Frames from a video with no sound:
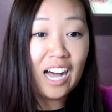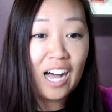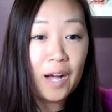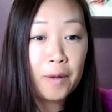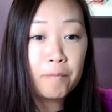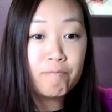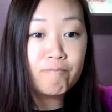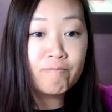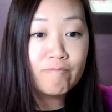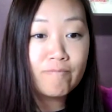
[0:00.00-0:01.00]

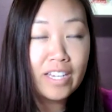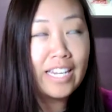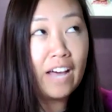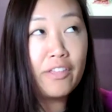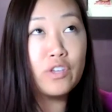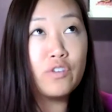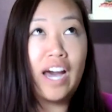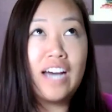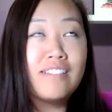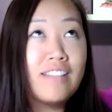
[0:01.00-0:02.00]
um now that you've
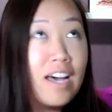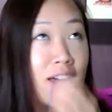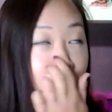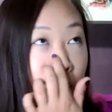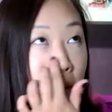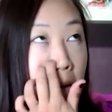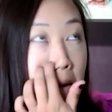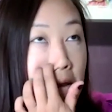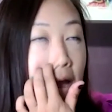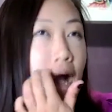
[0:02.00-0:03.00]
asked that
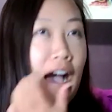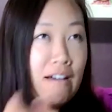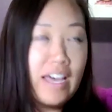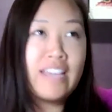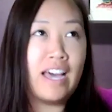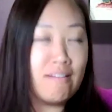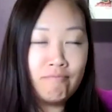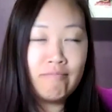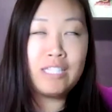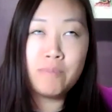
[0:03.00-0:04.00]
yeah like that
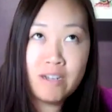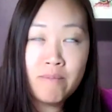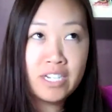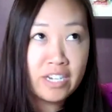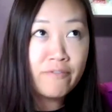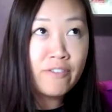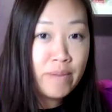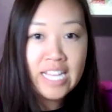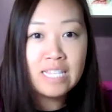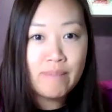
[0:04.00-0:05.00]
that's pretty much it for
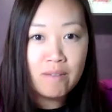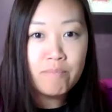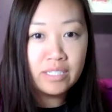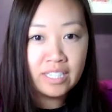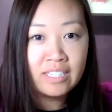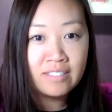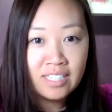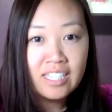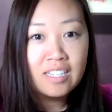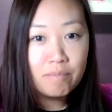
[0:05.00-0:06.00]
me it's about building
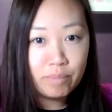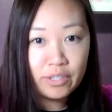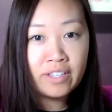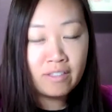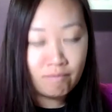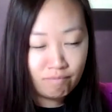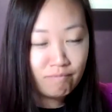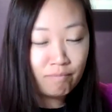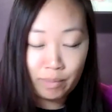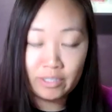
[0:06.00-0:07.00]
building
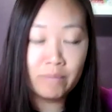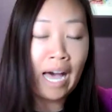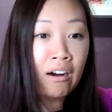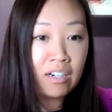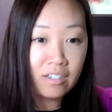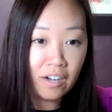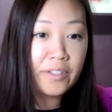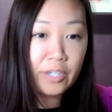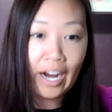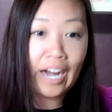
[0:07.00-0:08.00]
building power on
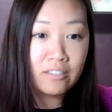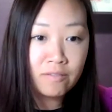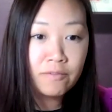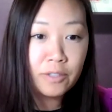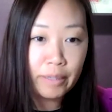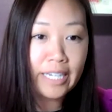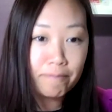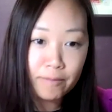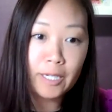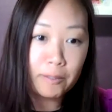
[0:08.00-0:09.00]
the ground for
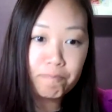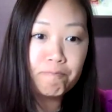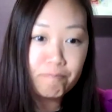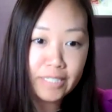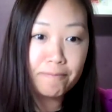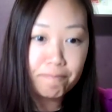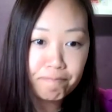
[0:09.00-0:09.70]
me so yeah